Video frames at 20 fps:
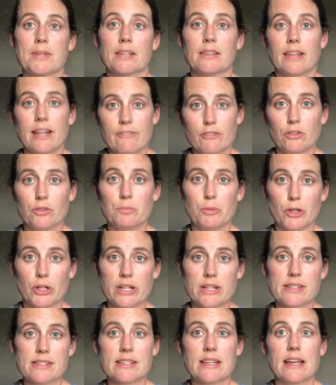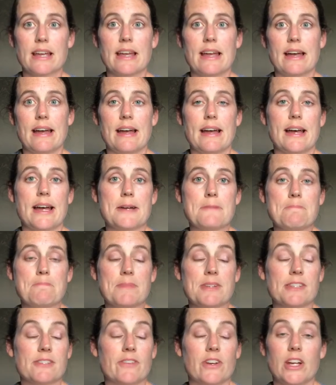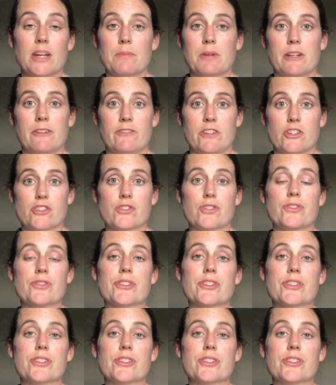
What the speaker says: leveled books is very beneficial.